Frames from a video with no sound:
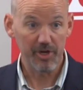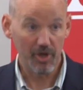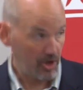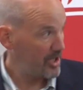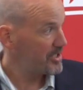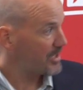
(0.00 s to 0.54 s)

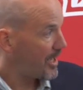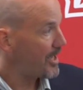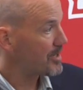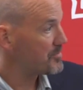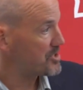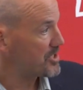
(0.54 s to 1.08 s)

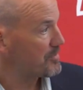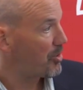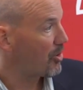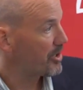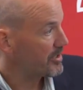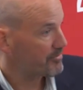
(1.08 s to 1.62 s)
non-KMT
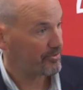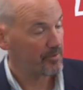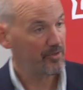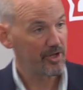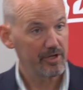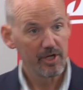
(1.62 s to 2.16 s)
party,
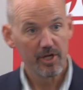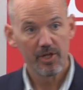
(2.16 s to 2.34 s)
from the,